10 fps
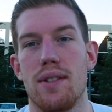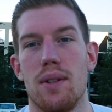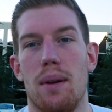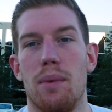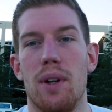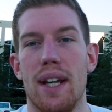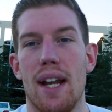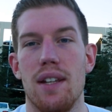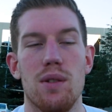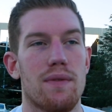So I'm learning how
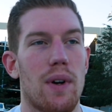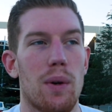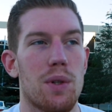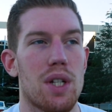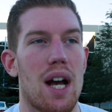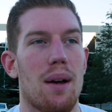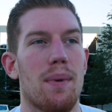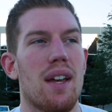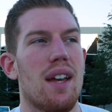to use Photoshop.